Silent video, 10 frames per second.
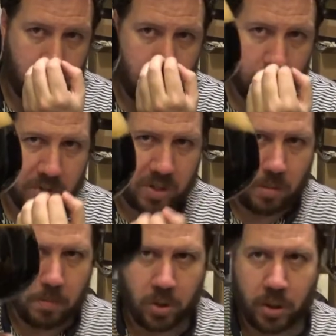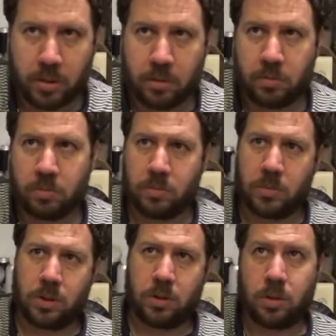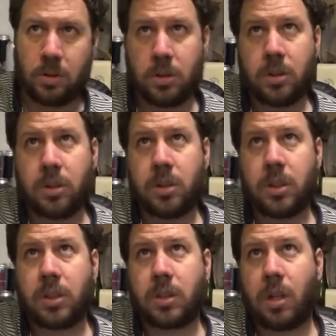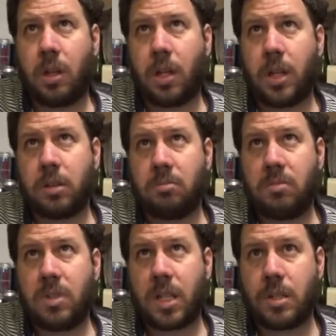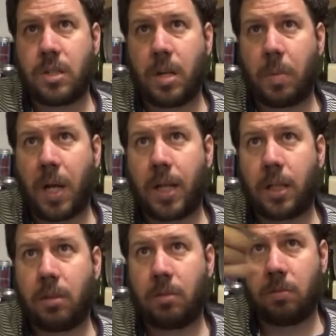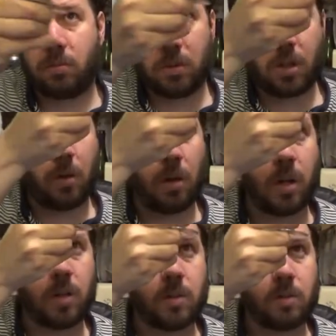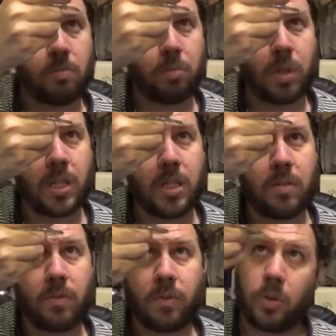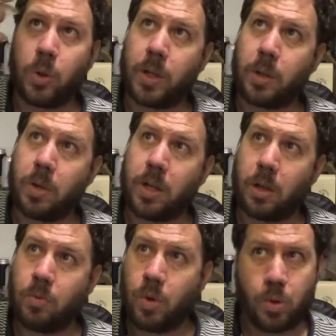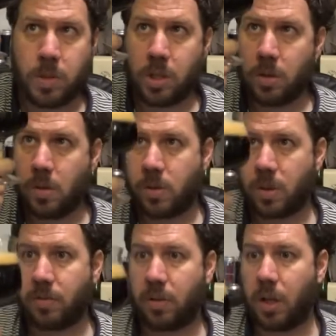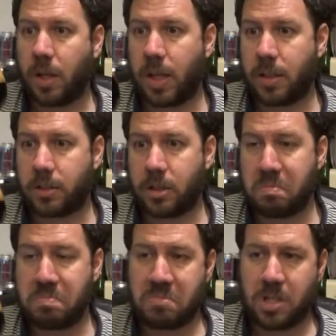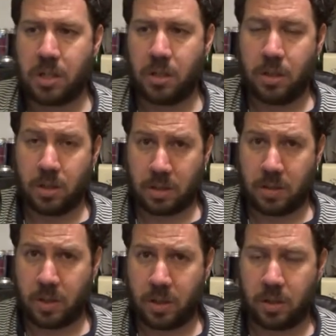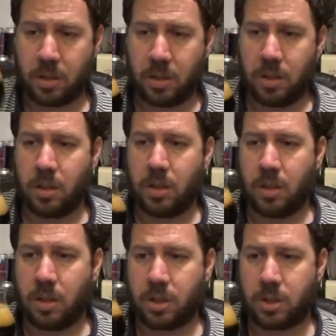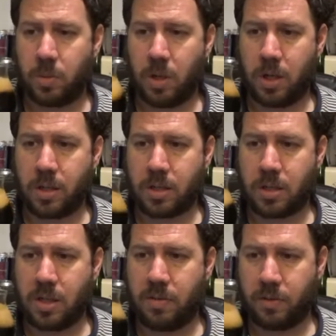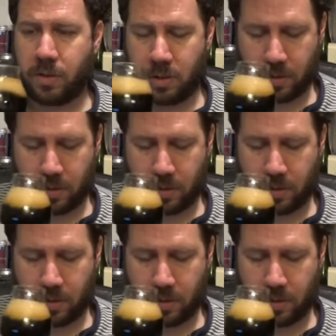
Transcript: Almost like a mocha. And it's light, it's actually jet black. There's no light bleeding through anywhere, no ruby hues or nothing like that. So let's give it a swirl and a sniff.